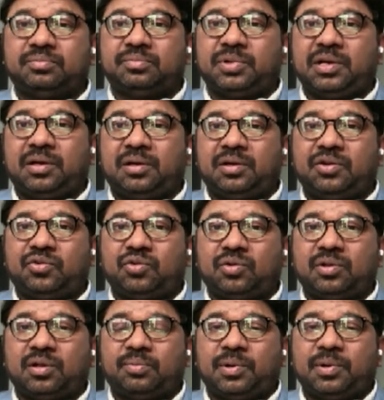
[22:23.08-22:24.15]
big issue
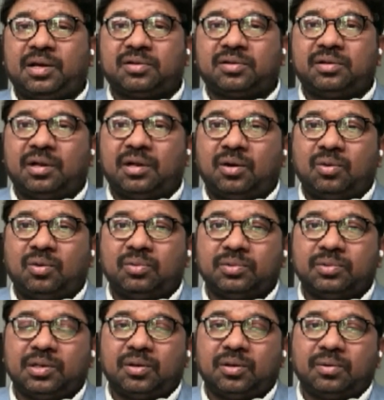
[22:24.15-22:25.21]
in the past. Now
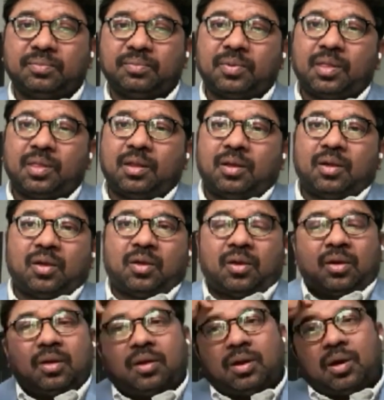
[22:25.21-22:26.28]

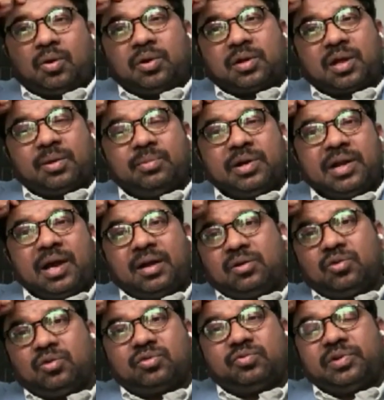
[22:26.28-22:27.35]
now it can be
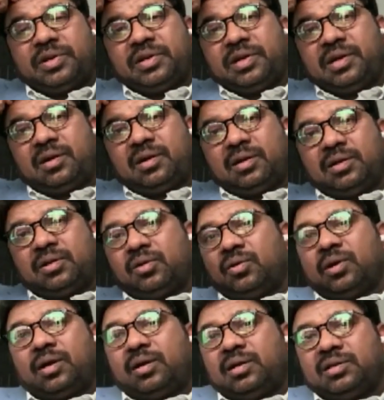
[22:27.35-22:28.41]
diagnosed very early,
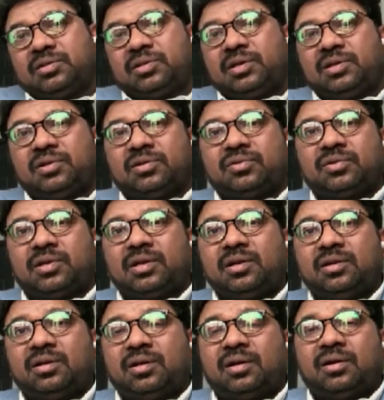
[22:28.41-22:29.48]
early stages,
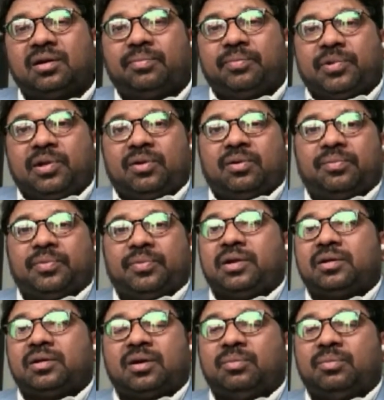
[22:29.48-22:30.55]
and
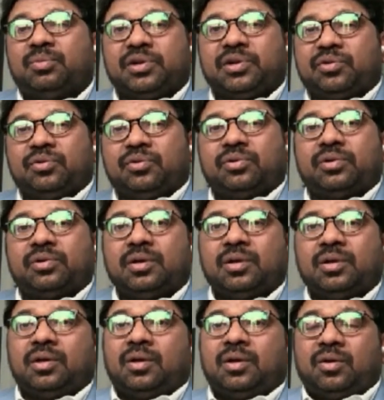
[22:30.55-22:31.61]
complete cure.
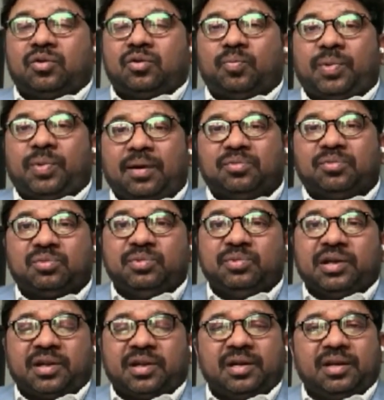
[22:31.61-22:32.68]
So Pap
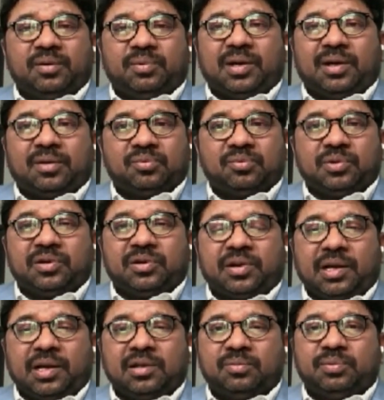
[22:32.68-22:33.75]
smear and a Pap smear,
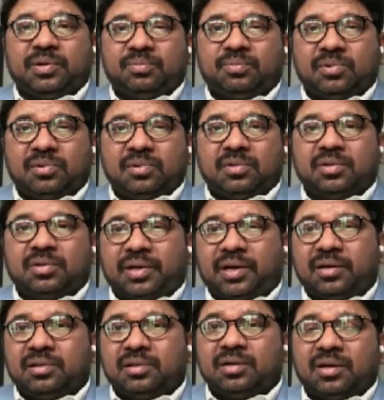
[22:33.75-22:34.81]
young people,
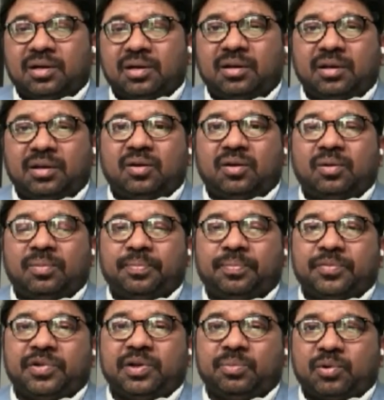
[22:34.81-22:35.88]
young
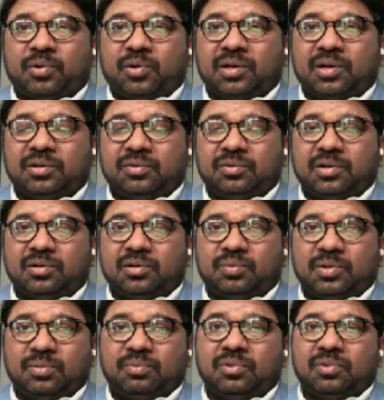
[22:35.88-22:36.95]
reproductive age
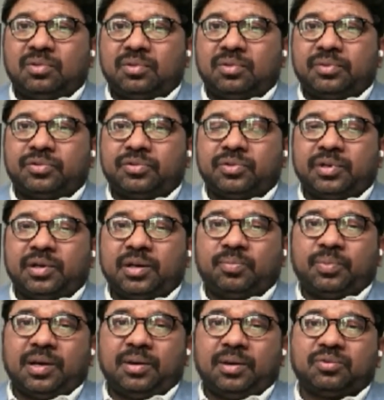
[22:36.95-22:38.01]
people should get
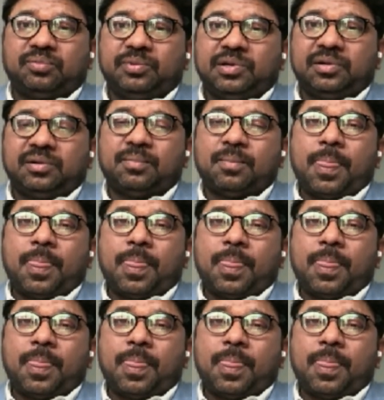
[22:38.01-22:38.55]
Pap smear,